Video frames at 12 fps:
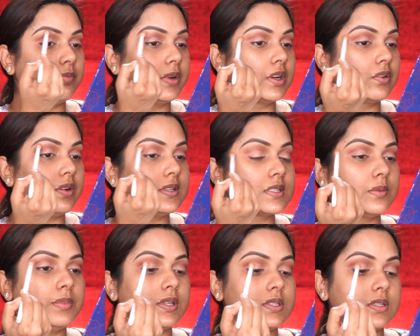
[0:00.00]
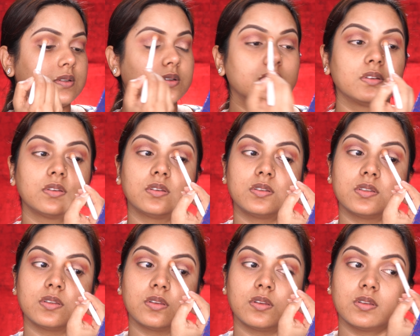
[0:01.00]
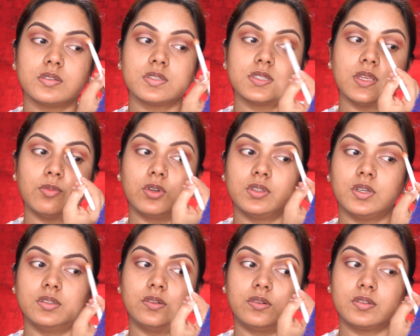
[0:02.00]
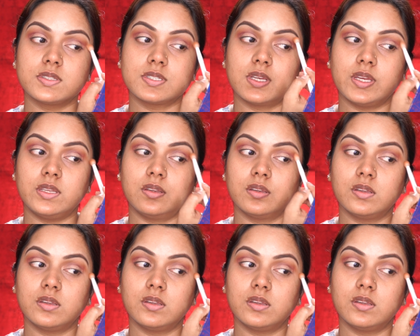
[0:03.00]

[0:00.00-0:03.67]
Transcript: my crease a bit. Same on the other side.